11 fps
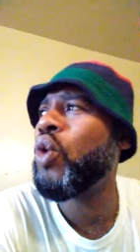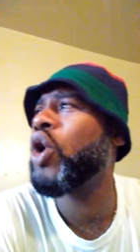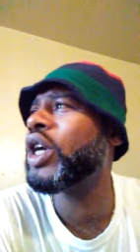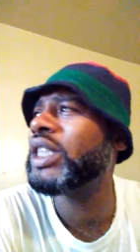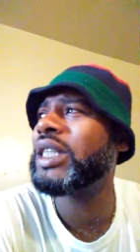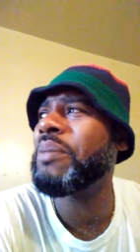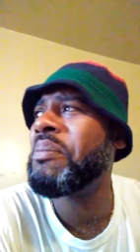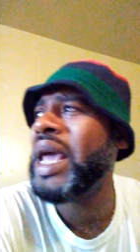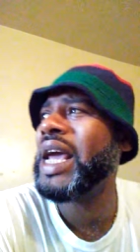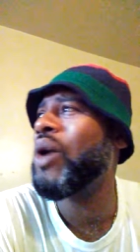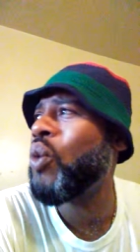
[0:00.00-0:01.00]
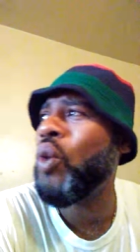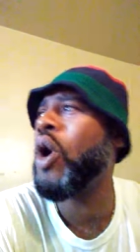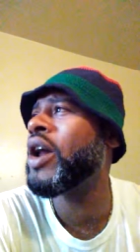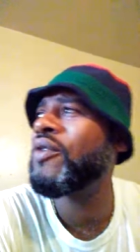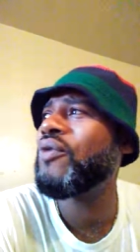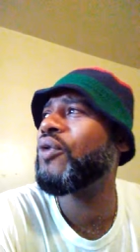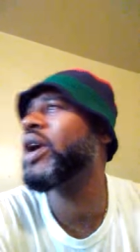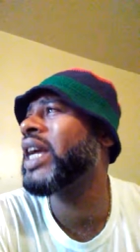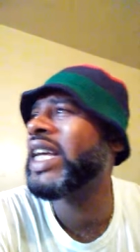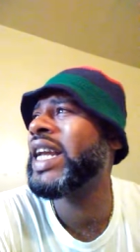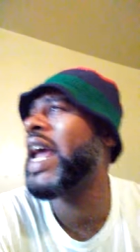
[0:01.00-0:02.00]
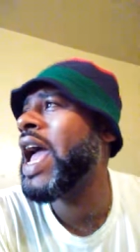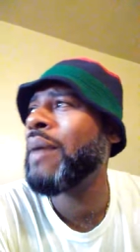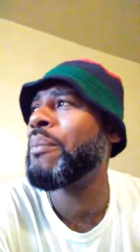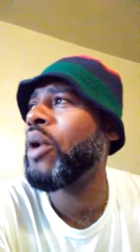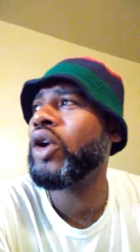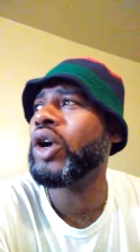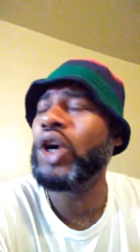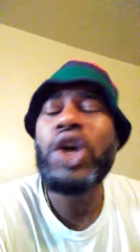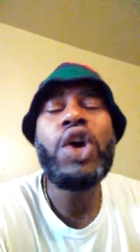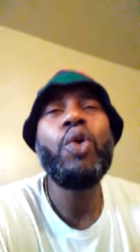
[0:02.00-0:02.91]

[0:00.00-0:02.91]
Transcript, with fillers: water to make one friggin' hamburger.